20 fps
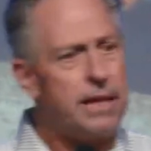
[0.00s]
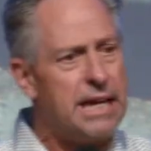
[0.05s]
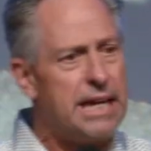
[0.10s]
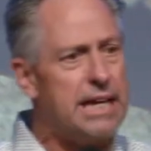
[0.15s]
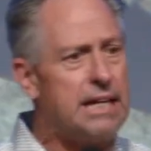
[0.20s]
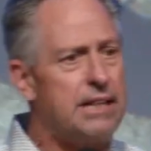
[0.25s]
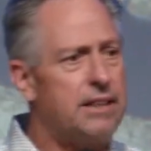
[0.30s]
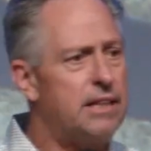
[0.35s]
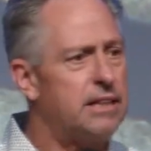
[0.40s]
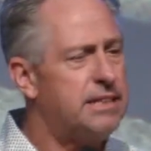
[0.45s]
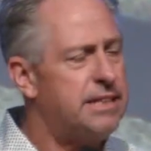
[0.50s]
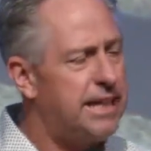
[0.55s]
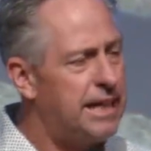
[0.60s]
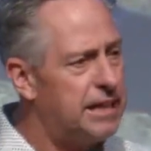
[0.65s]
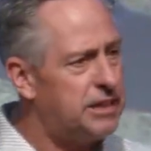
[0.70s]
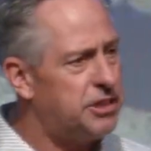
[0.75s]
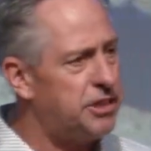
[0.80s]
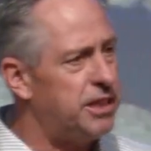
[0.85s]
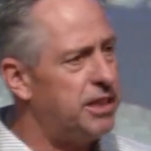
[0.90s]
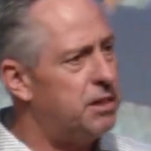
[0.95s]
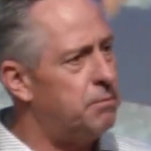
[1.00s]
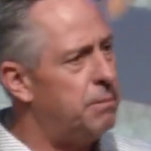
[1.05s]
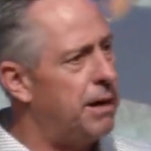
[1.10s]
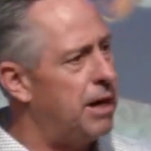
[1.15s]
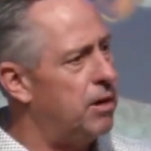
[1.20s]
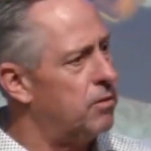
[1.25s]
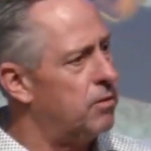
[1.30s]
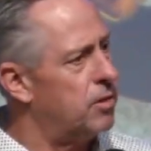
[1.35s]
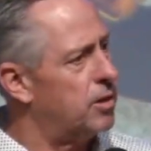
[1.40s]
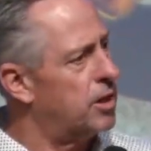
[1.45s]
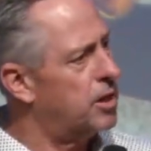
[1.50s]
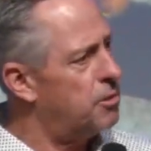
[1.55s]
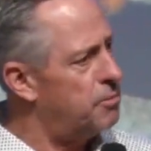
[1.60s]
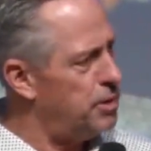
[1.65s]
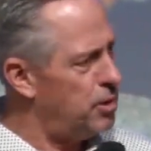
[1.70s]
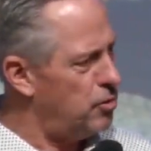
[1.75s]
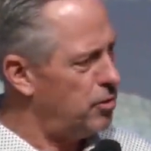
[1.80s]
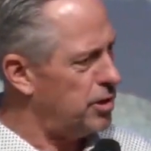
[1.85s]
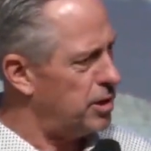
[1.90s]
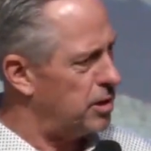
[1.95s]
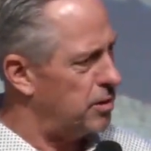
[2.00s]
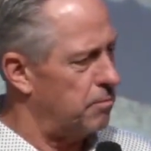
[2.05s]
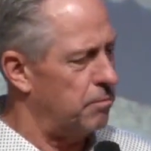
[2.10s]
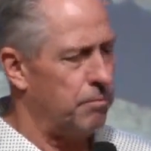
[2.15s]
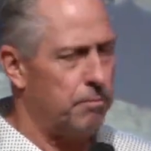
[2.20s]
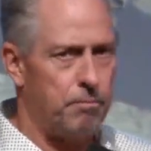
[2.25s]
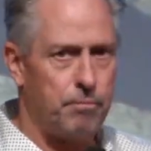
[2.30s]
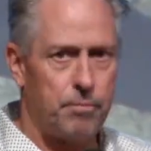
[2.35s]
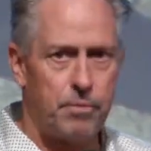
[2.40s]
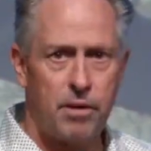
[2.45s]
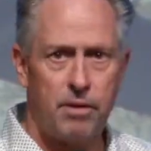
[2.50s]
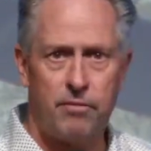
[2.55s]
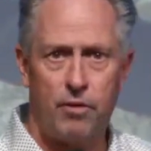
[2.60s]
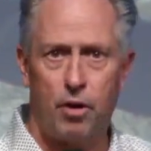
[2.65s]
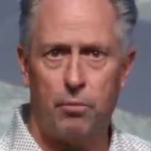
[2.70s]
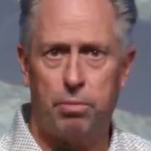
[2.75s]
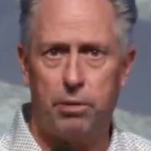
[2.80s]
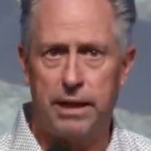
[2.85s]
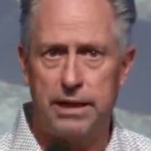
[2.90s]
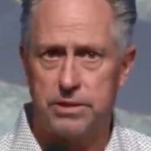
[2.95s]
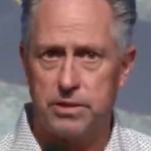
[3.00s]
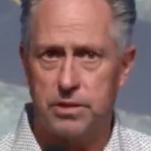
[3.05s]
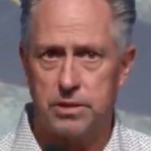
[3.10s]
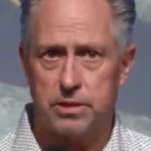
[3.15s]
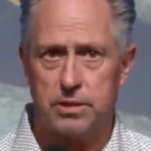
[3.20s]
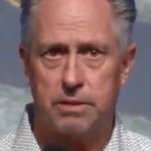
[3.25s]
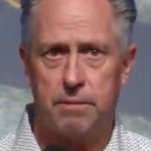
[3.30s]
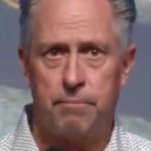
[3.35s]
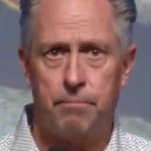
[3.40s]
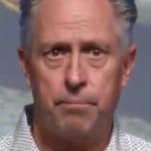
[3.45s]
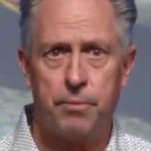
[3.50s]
in the teaching about communion, of all places.